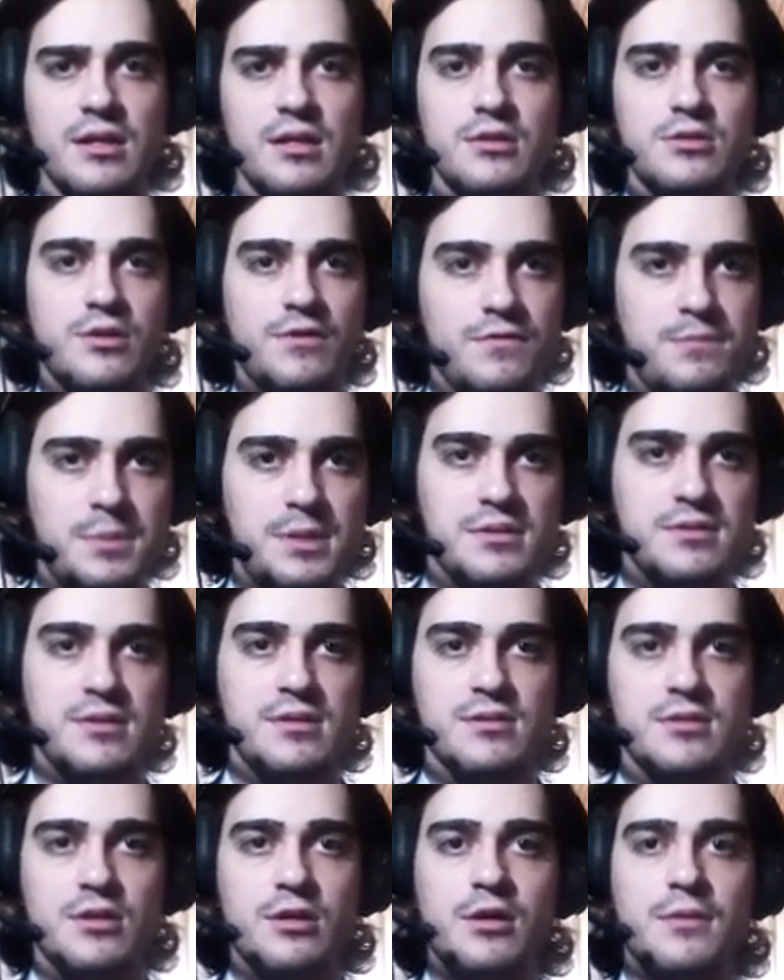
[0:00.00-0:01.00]
of business
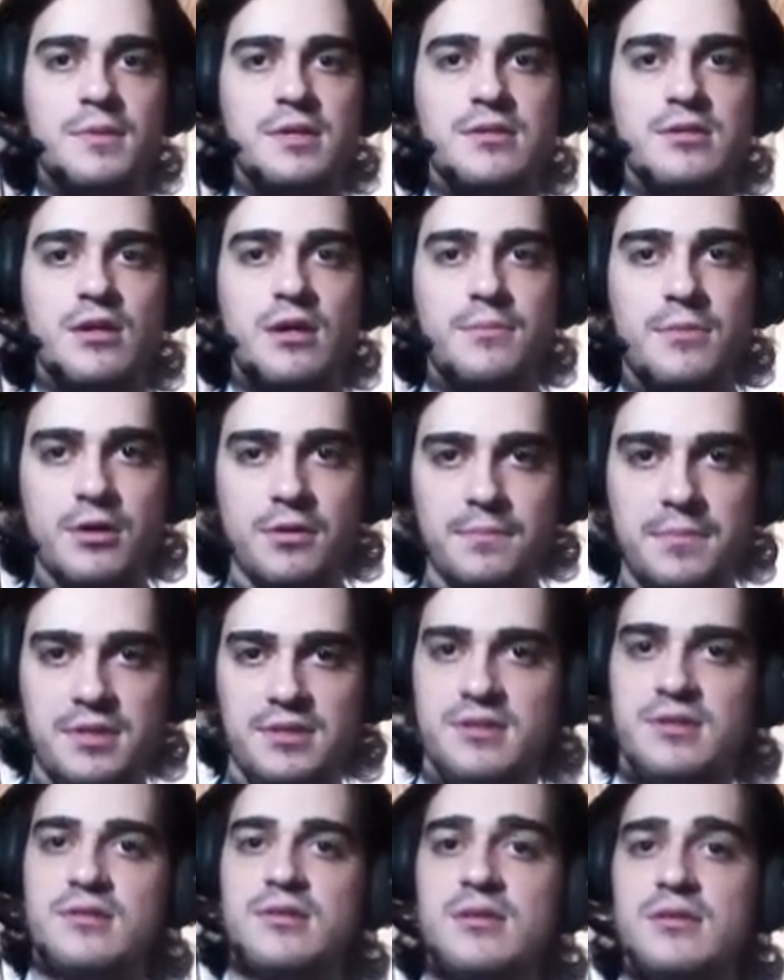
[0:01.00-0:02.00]
documents among
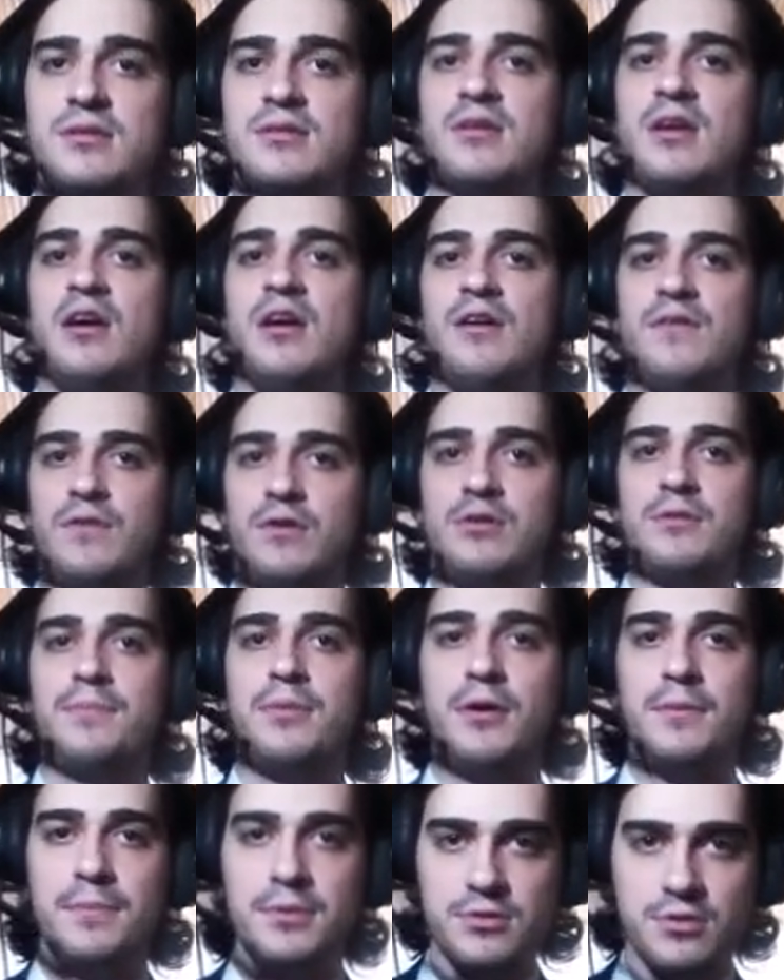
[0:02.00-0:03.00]
businesses for the
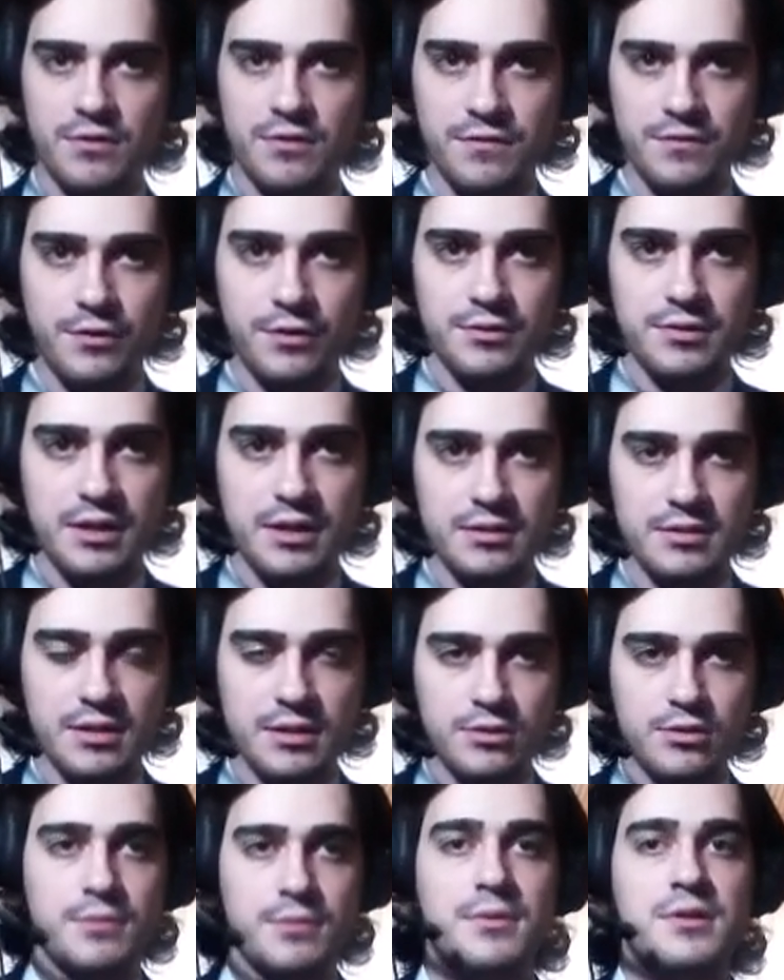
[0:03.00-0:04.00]
purpose of conducting
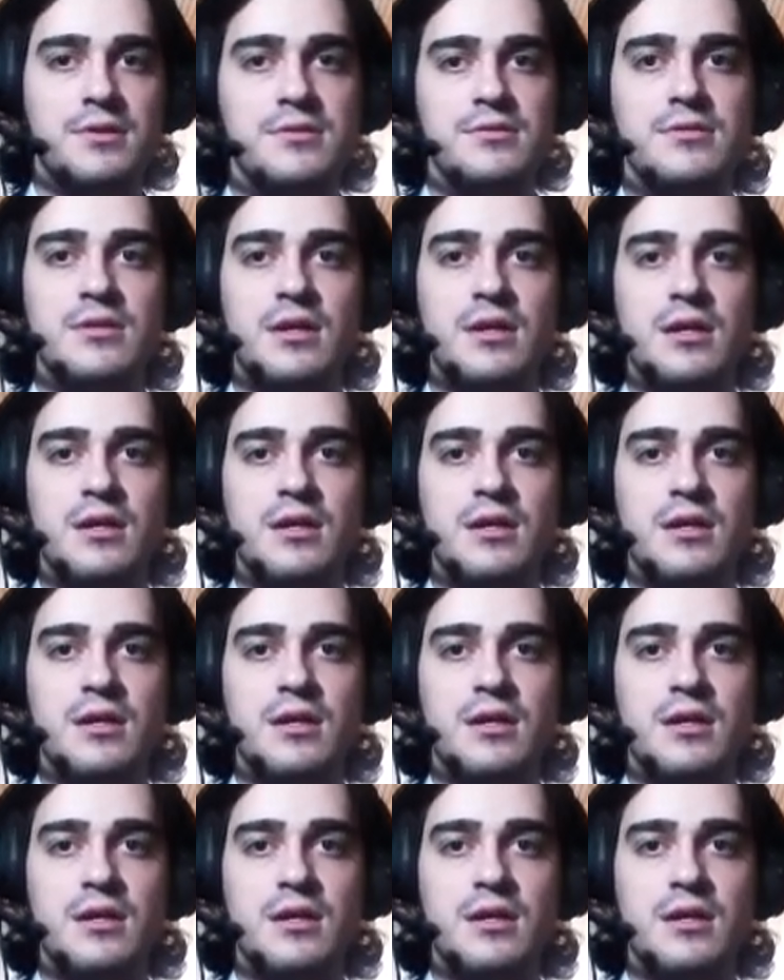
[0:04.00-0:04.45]
commerce.